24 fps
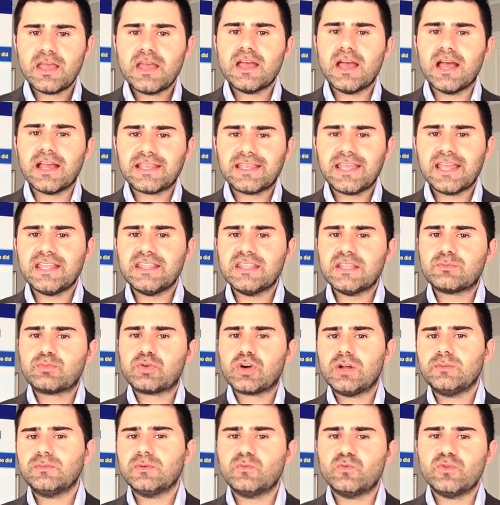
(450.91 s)
Again, the
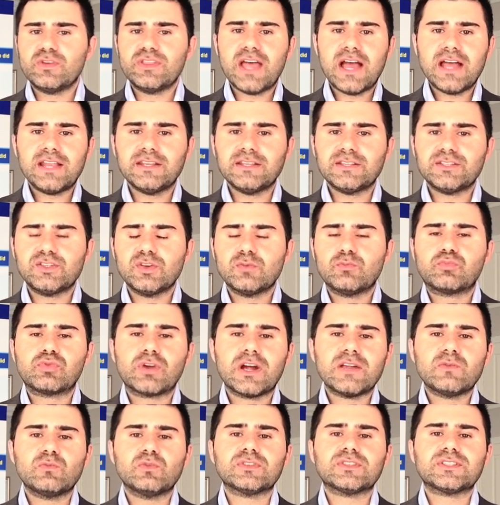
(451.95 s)
problem with that is your
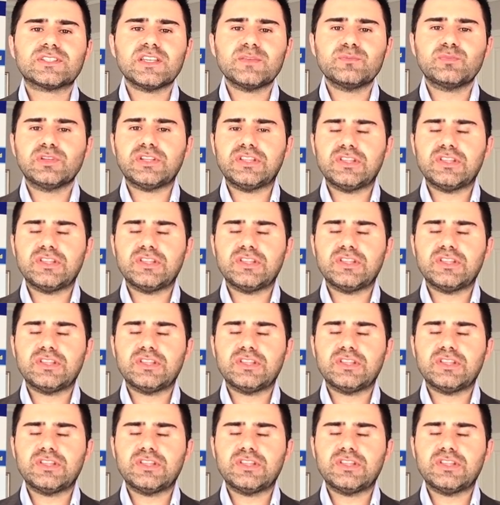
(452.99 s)
brain will simply